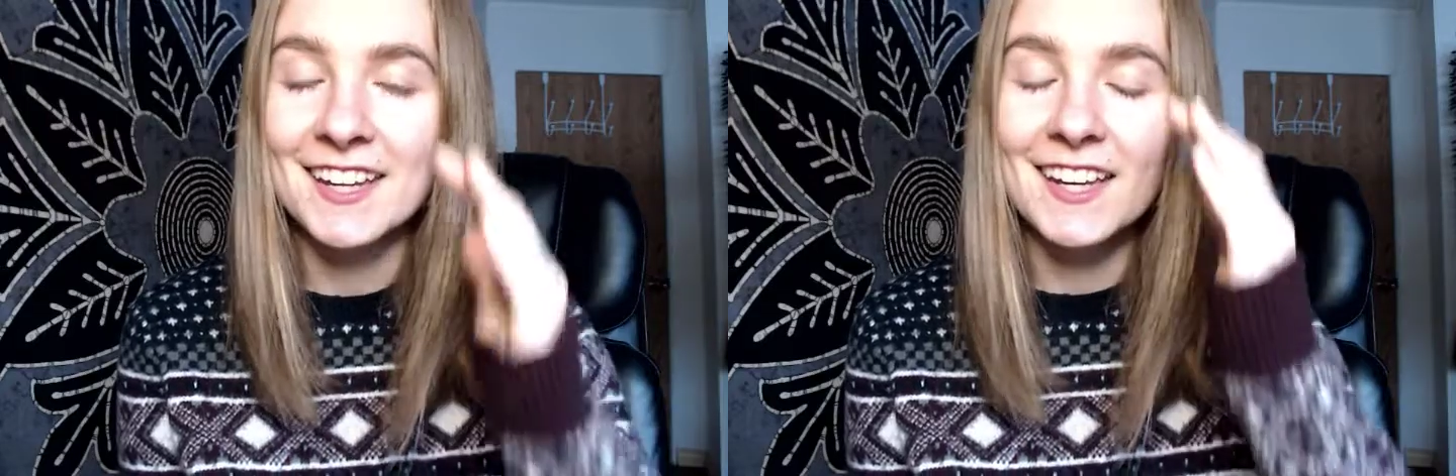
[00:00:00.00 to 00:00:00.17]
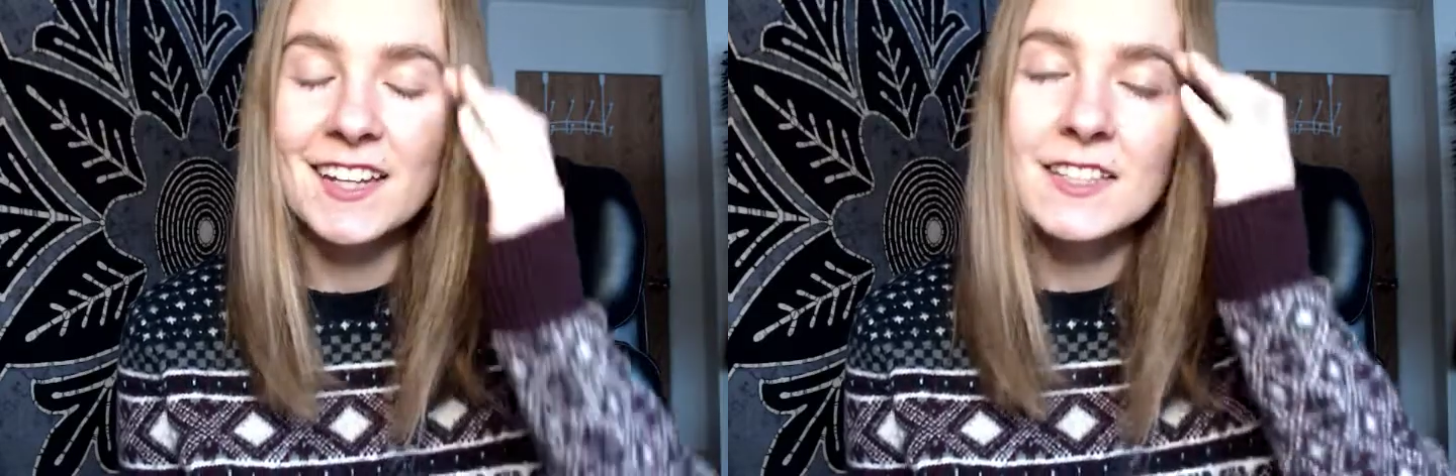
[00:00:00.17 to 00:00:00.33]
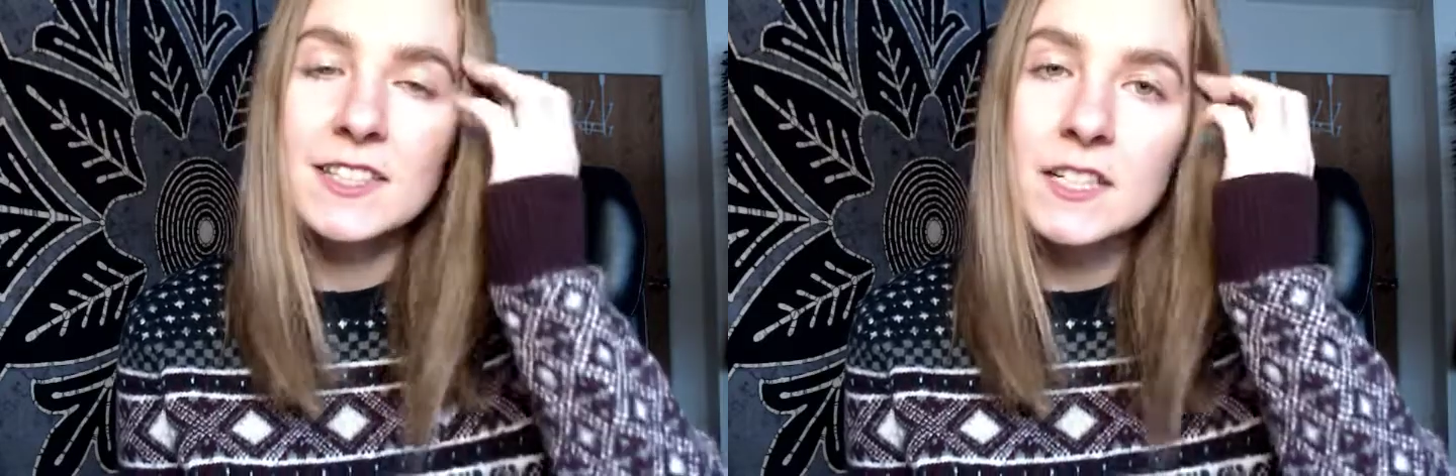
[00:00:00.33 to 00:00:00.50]

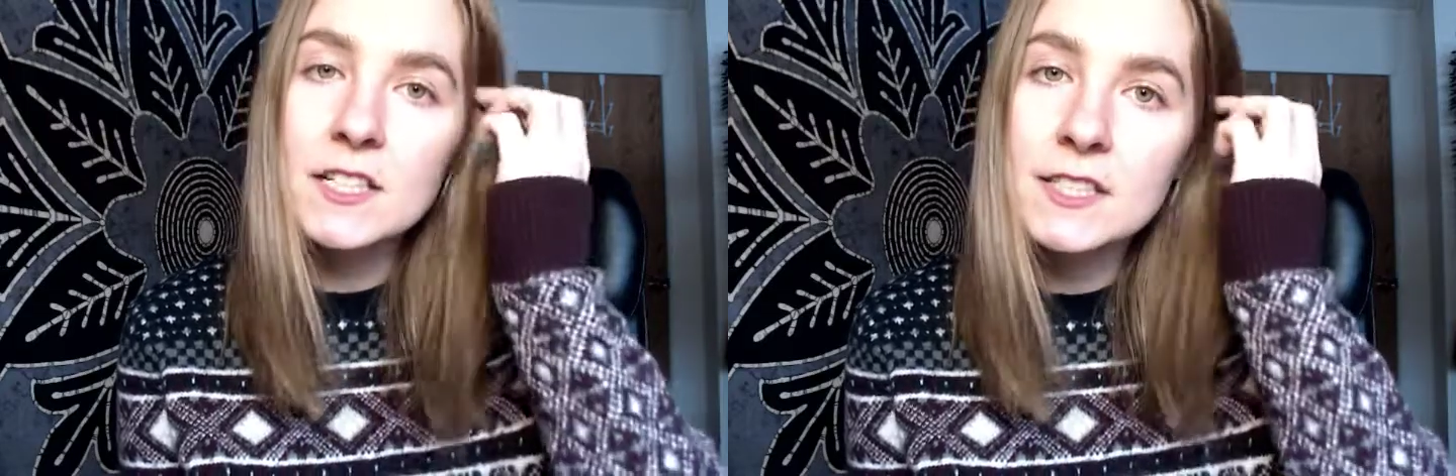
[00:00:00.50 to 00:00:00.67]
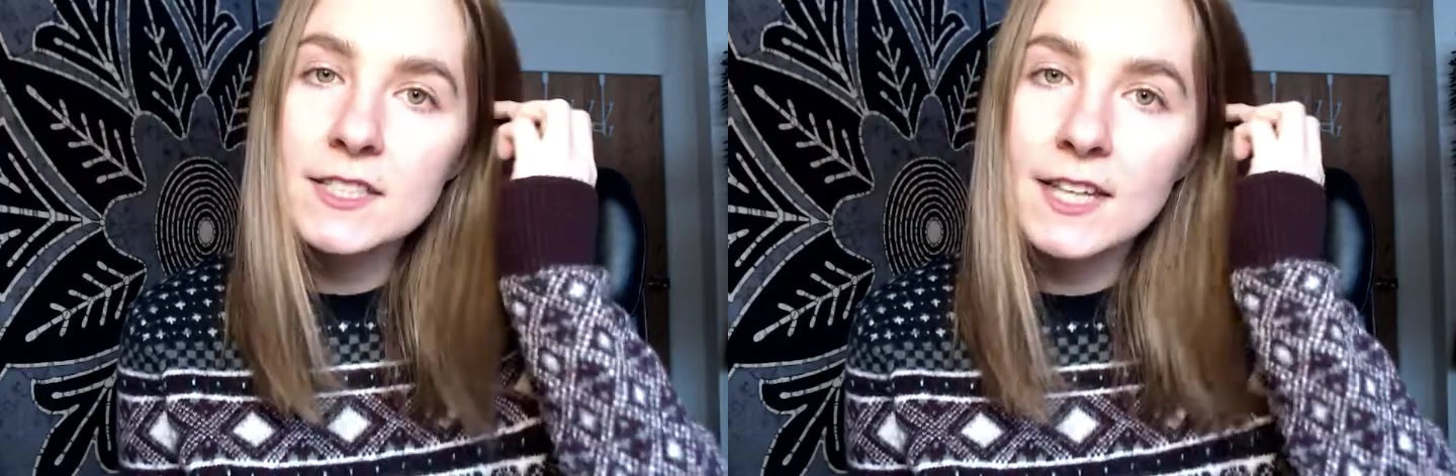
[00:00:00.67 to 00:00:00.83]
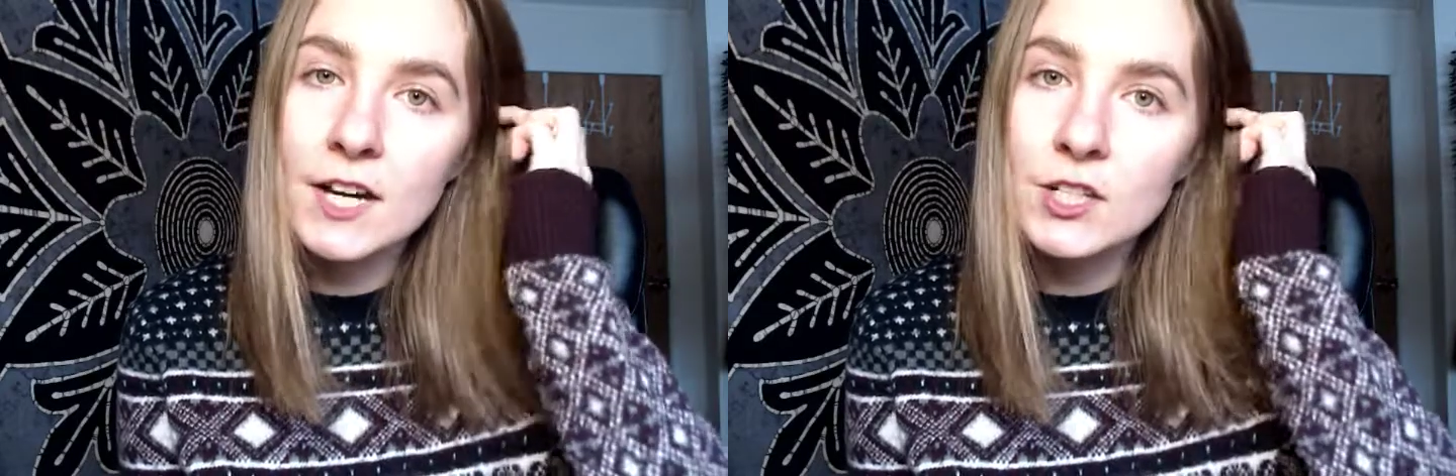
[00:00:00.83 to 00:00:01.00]
Because guilt
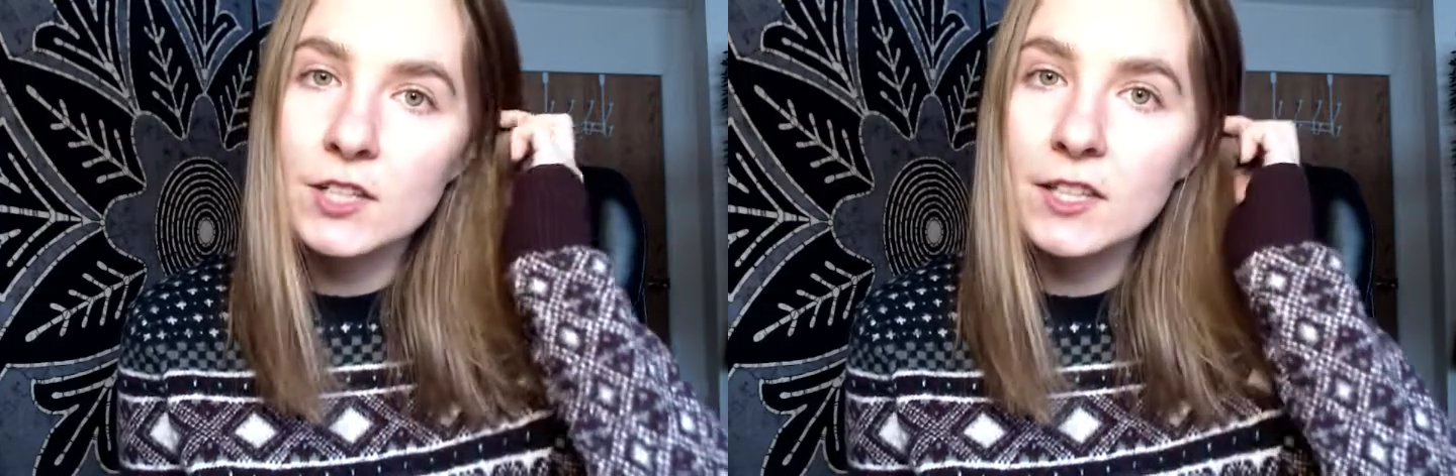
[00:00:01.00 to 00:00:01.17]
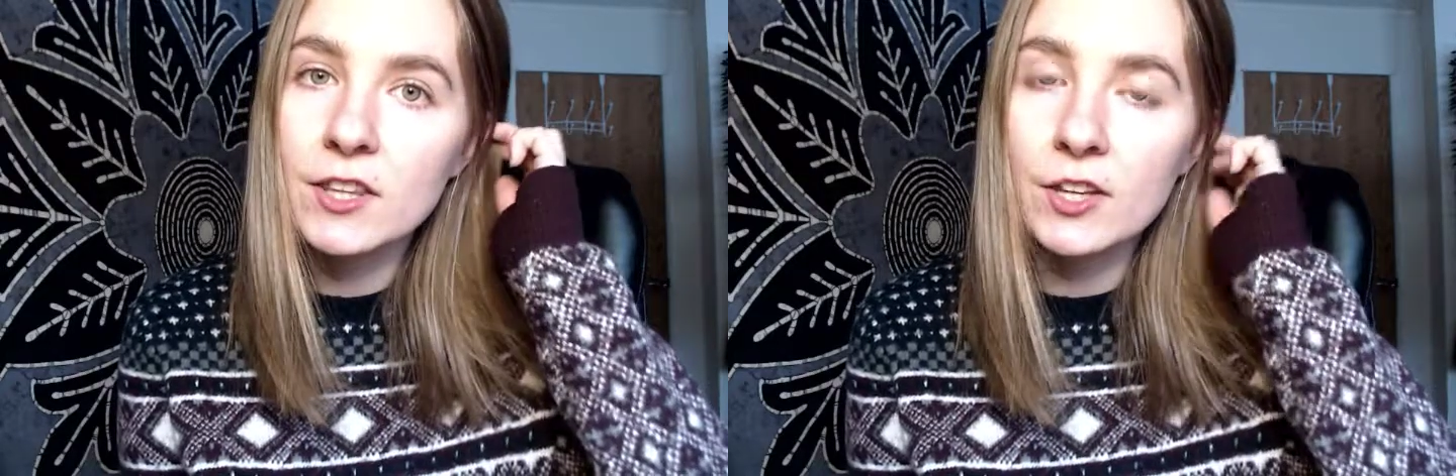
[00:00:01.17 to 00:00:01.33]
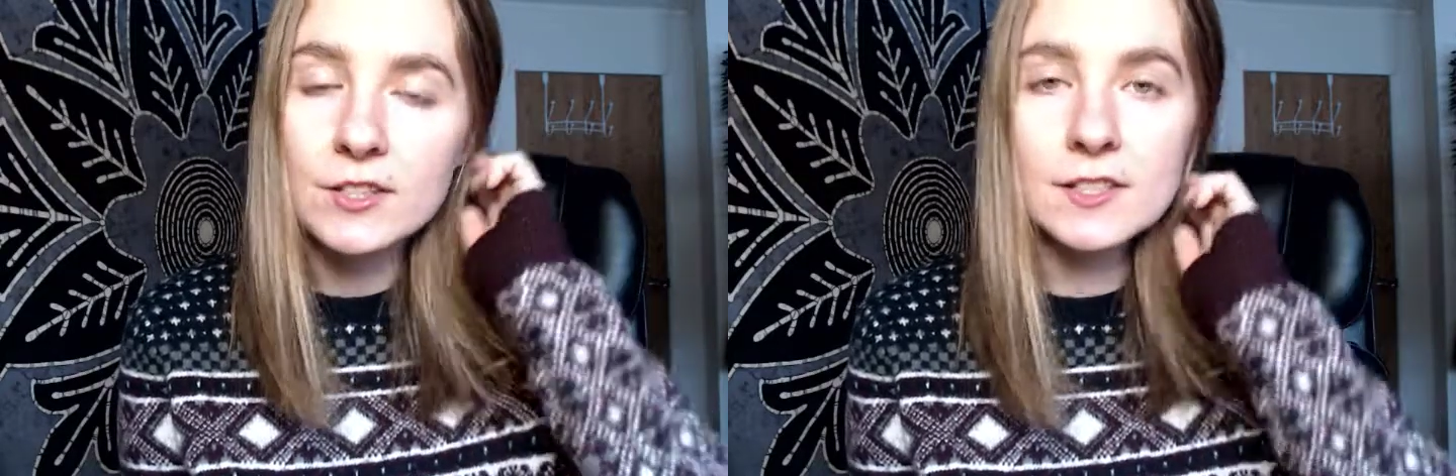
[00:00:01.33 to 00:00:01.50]
is actually there